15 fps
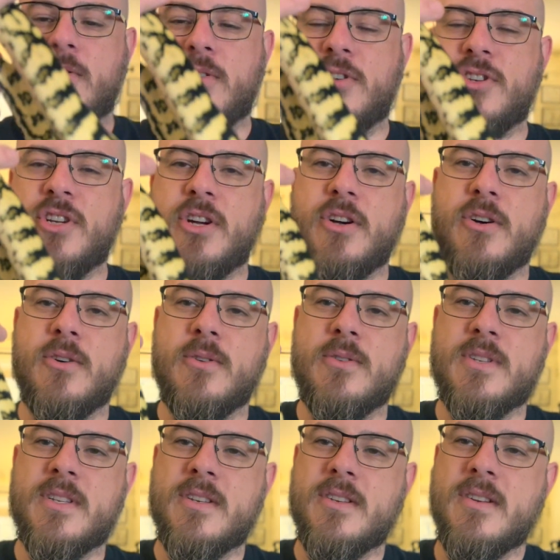to
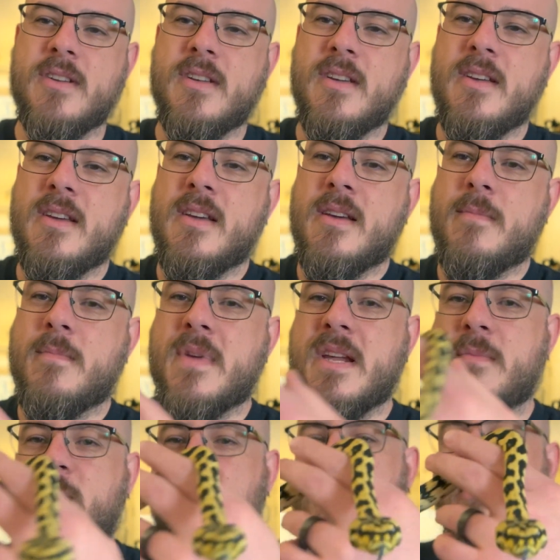shows and
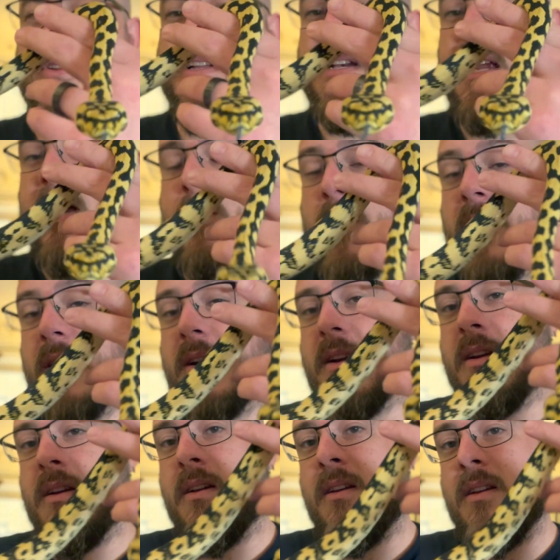meet people and network,
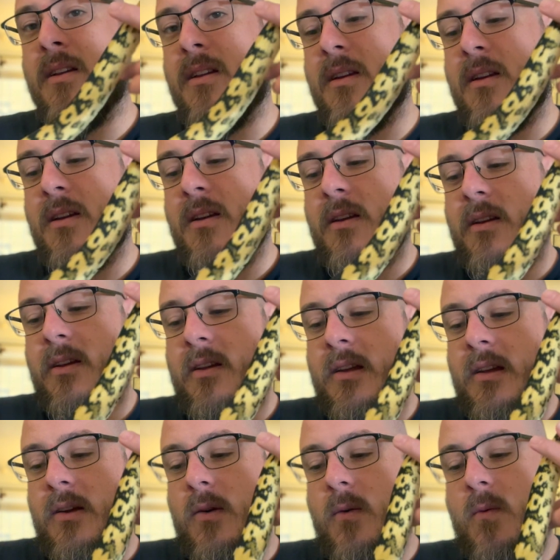
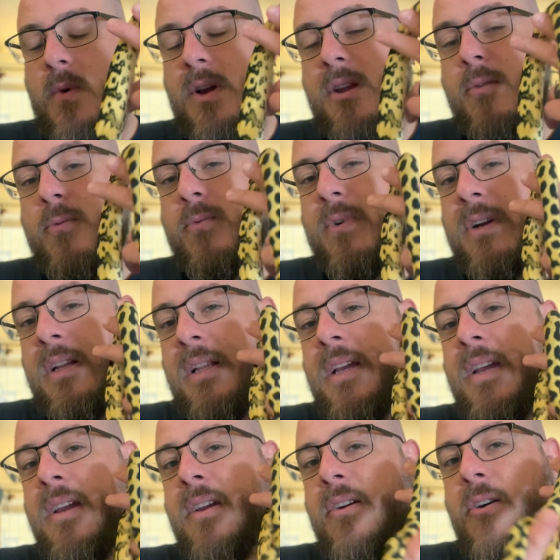what you
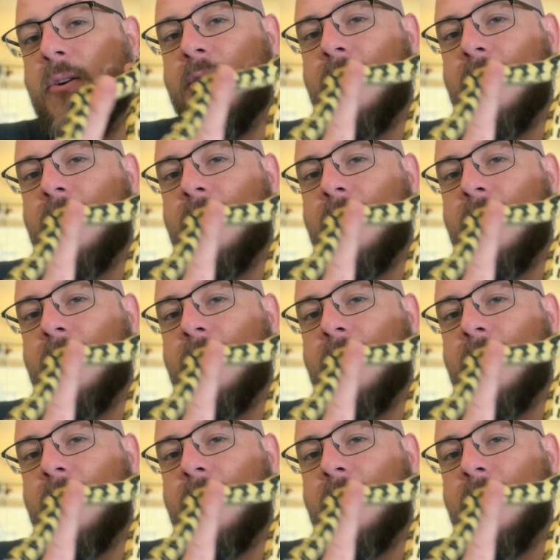really owe